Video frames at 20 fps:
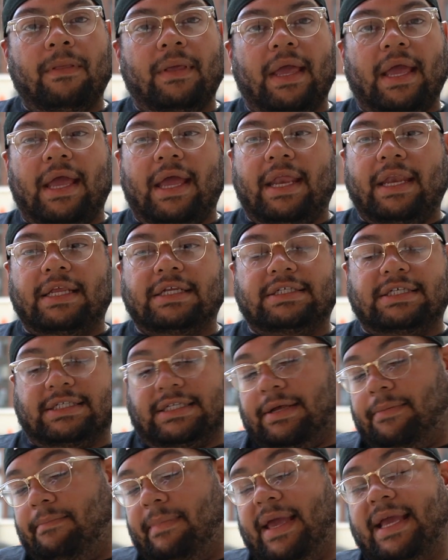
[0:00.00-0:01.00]
and it's just
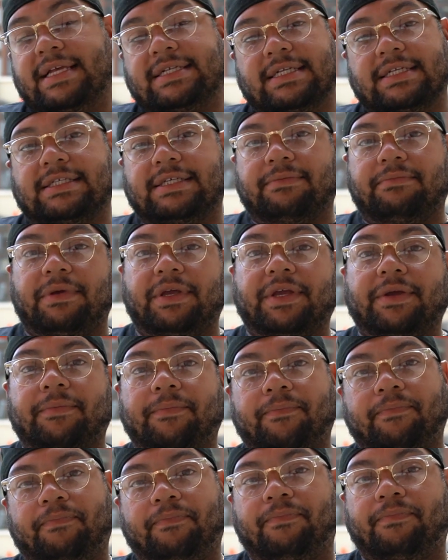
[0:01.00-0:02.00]
amazing to me,
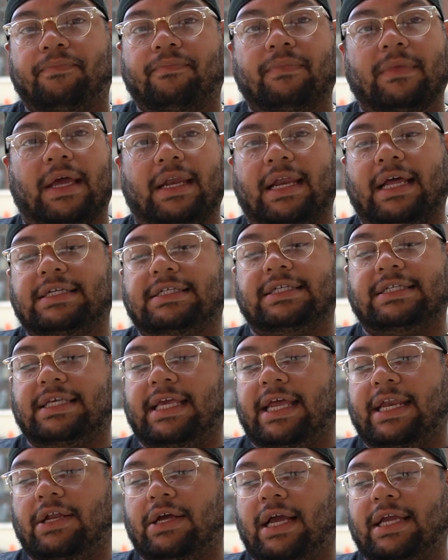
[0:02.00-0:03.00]
and I
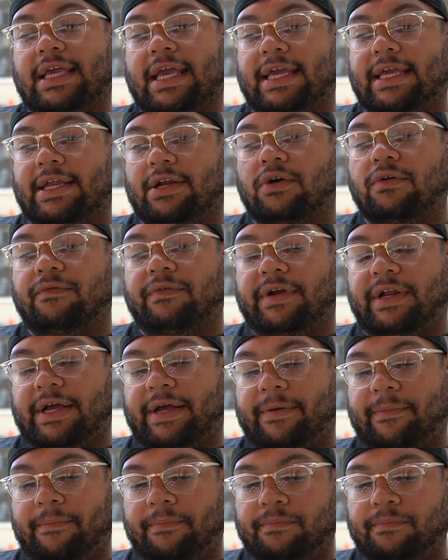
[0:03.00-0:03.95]
can't get over that.